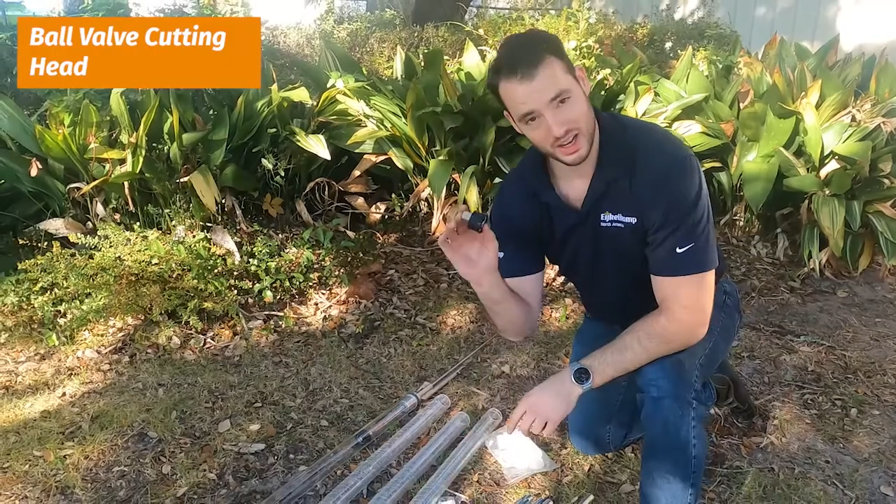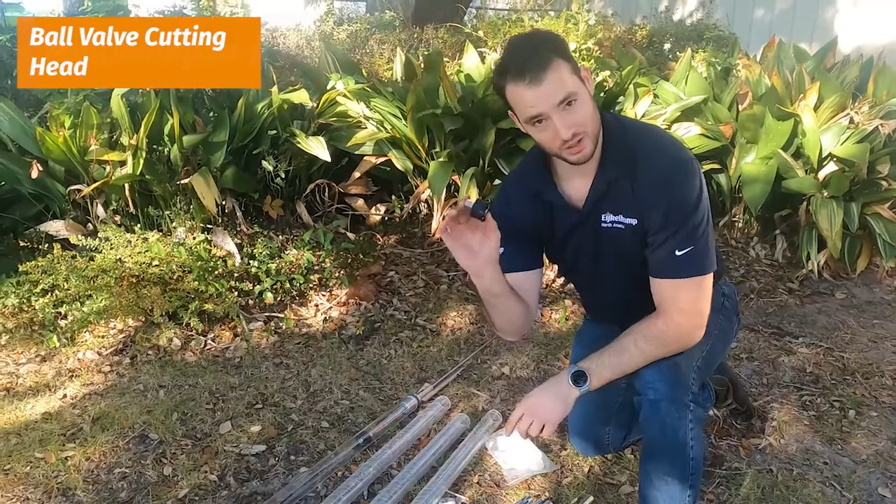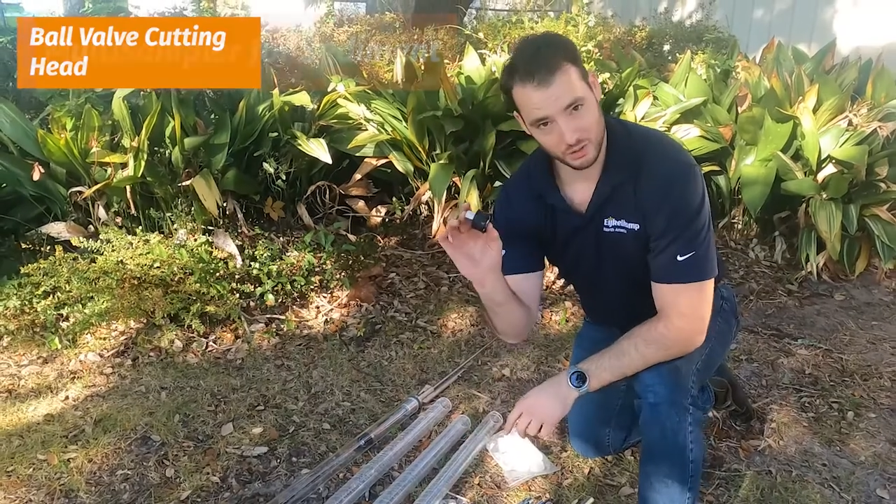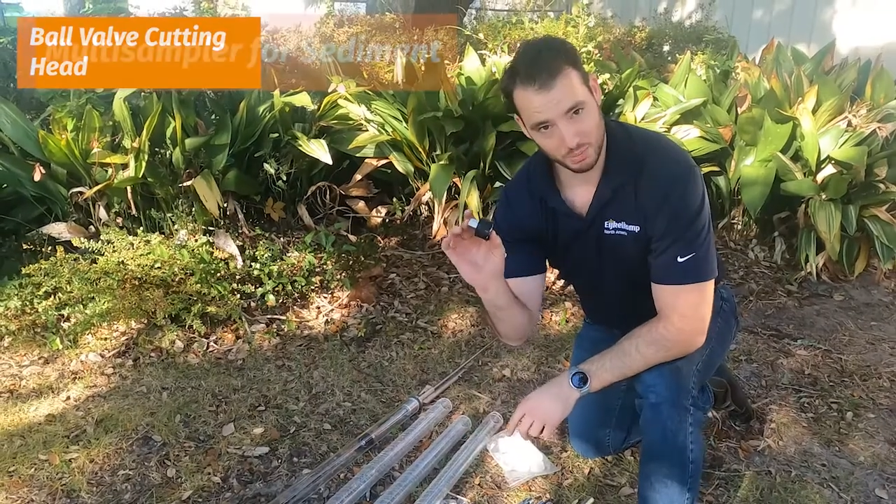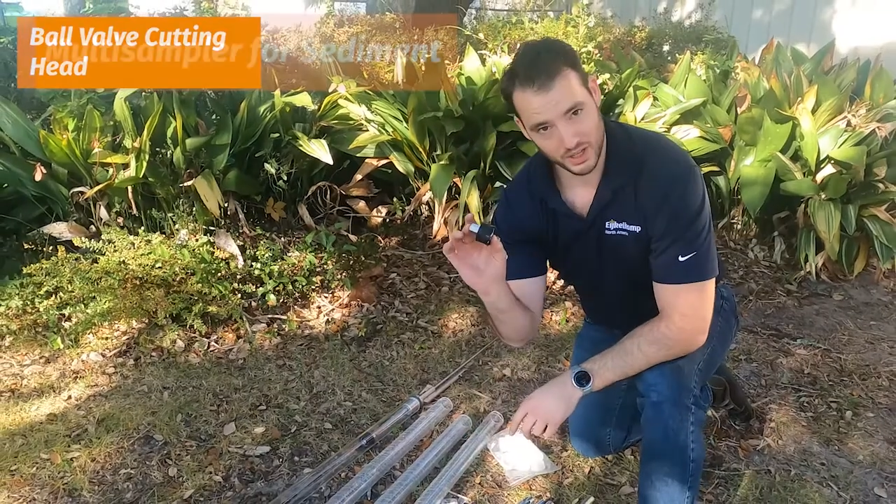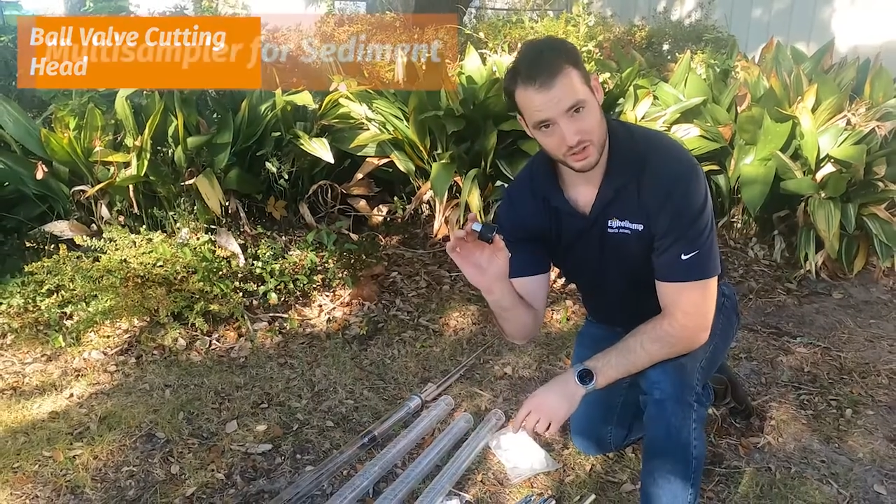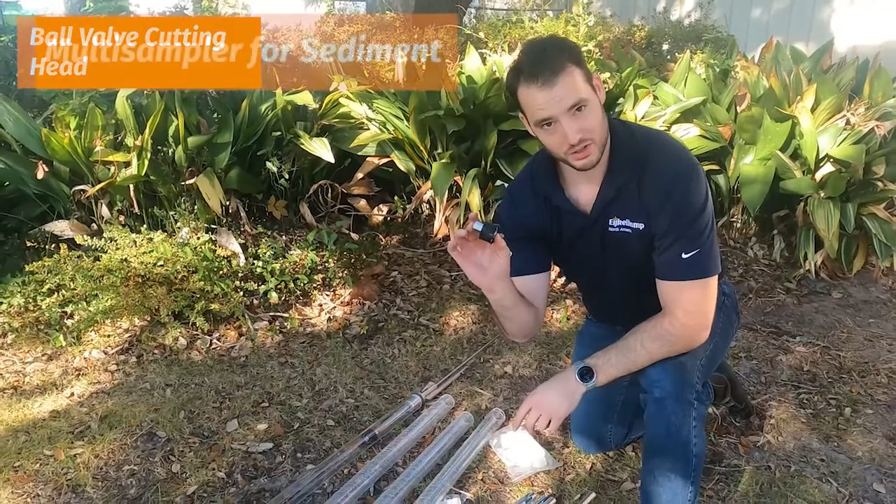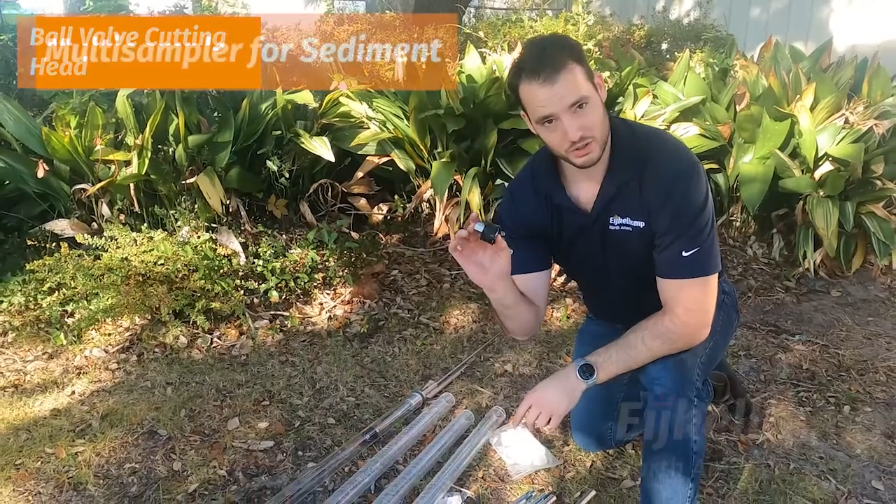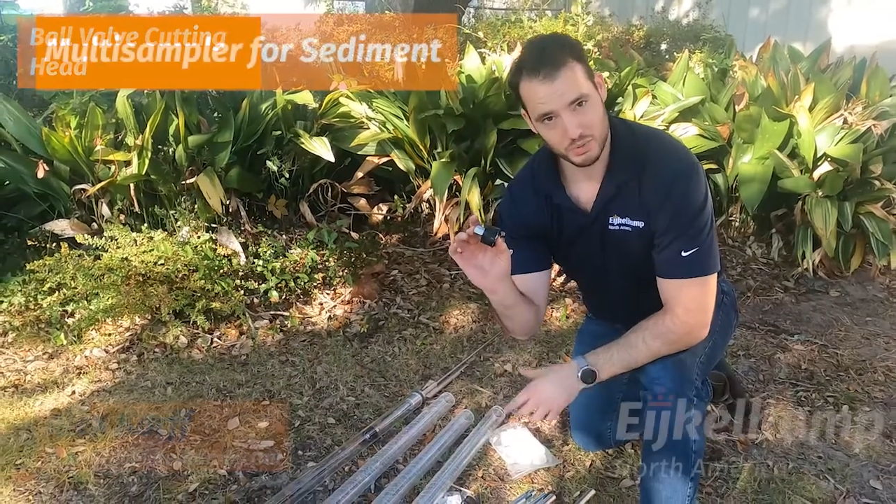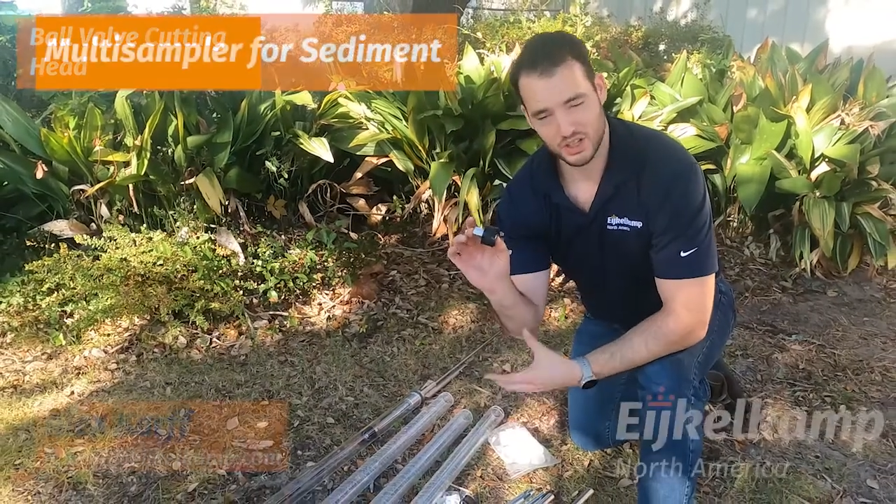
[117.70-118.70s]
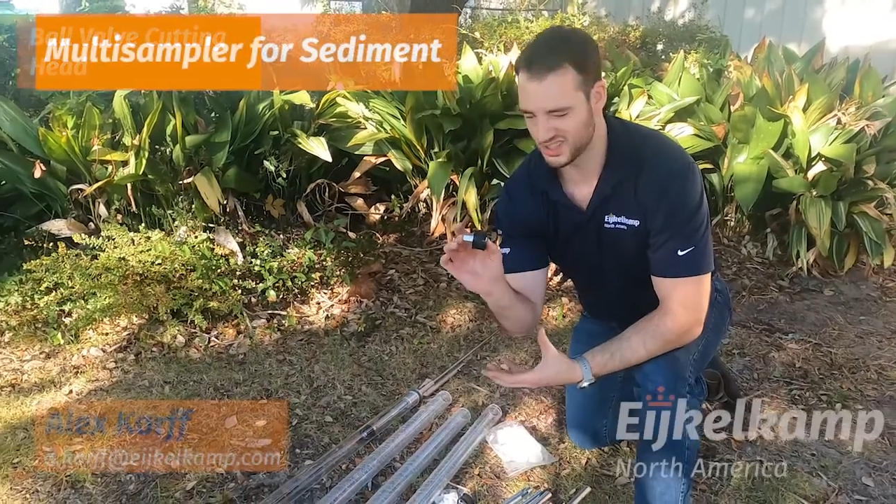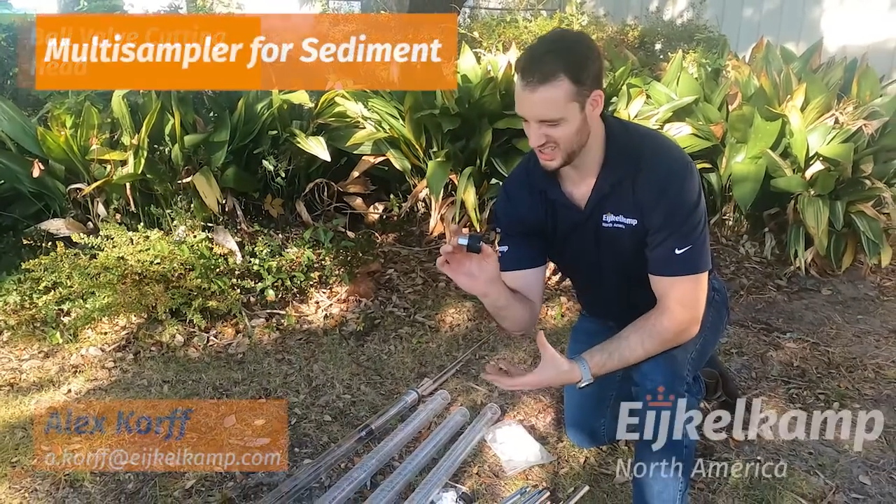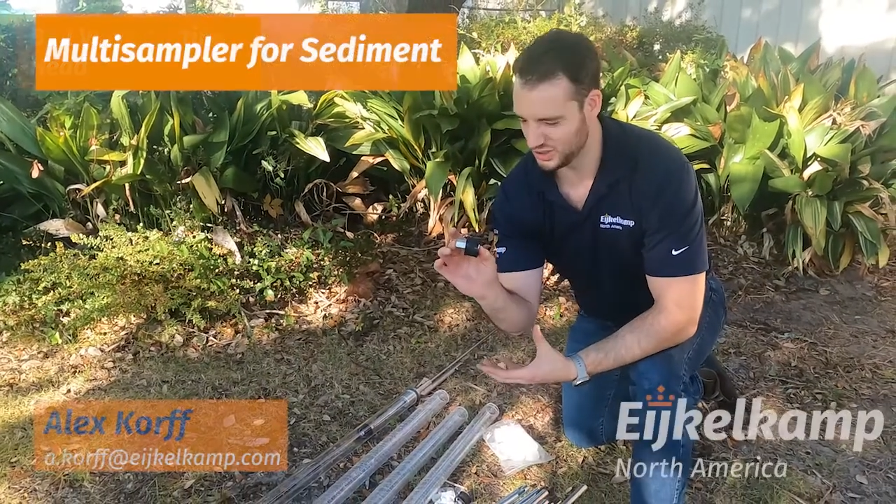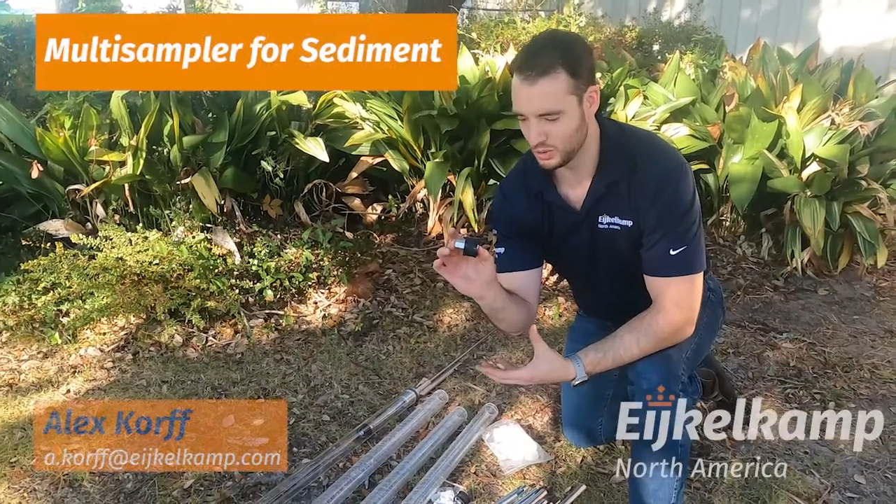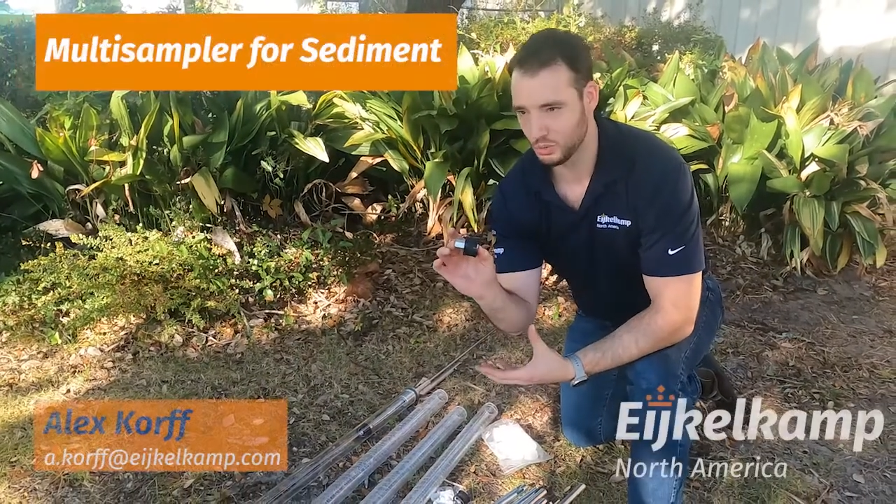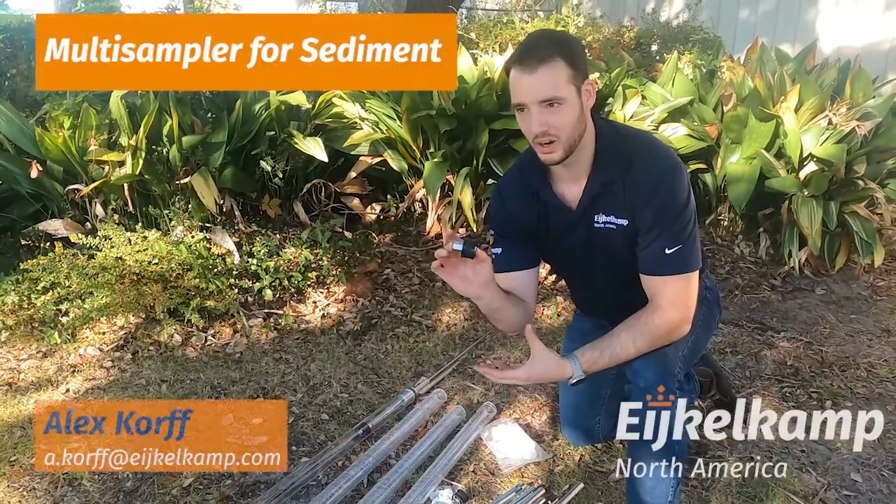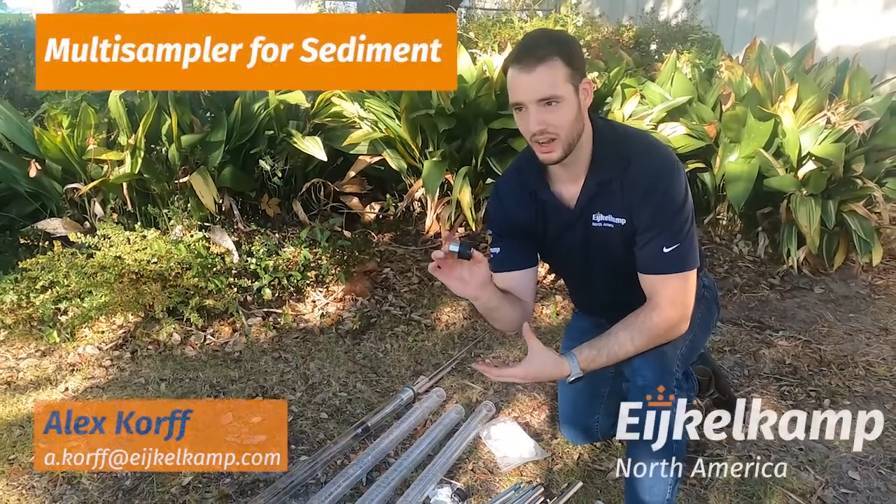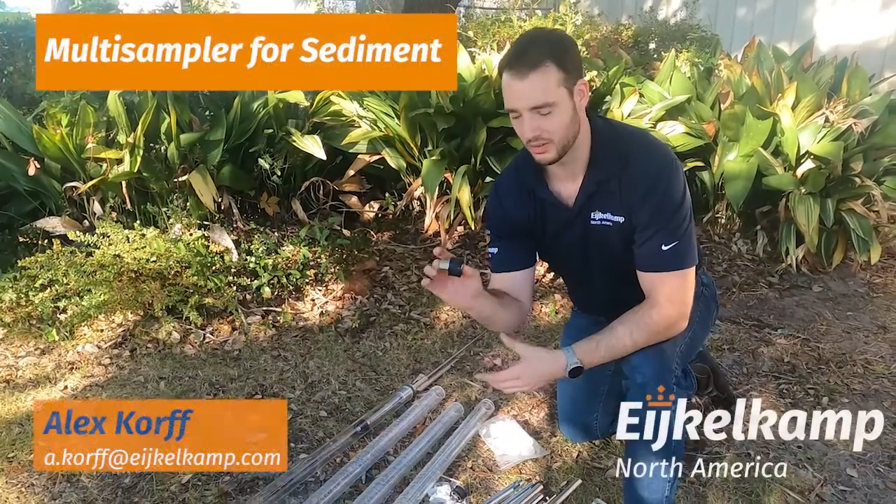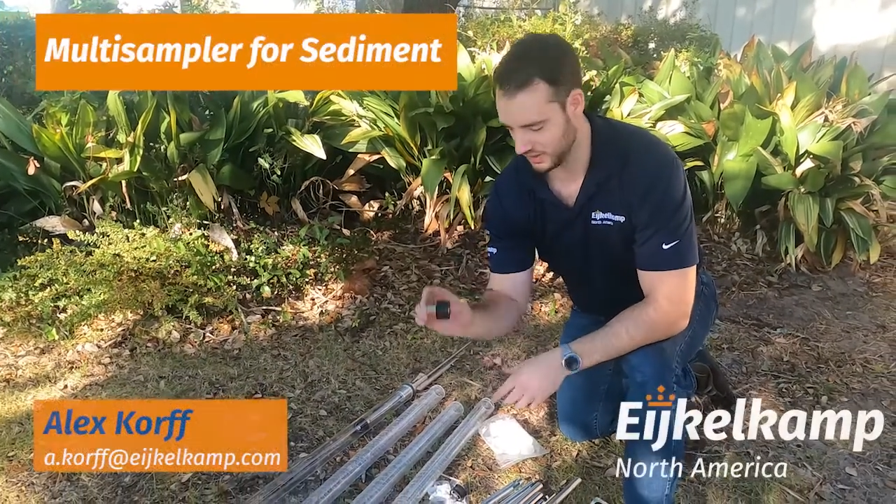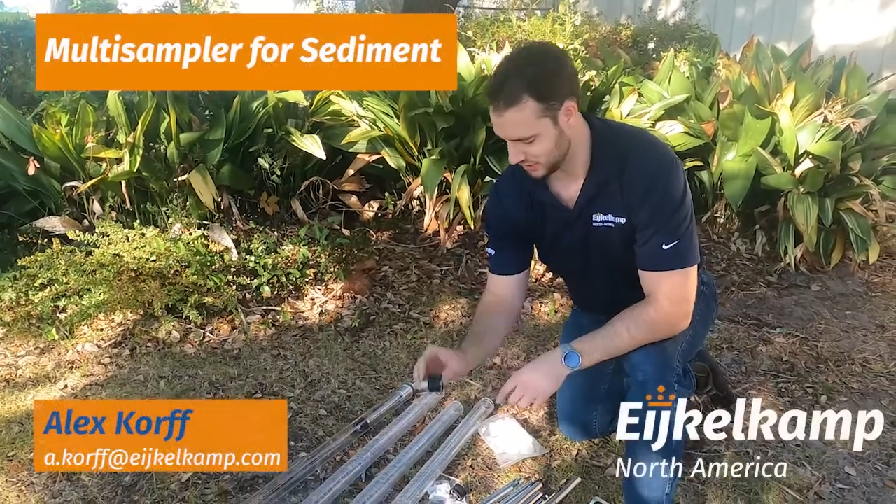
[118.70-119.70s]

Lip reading: with extra plungers because these do wear out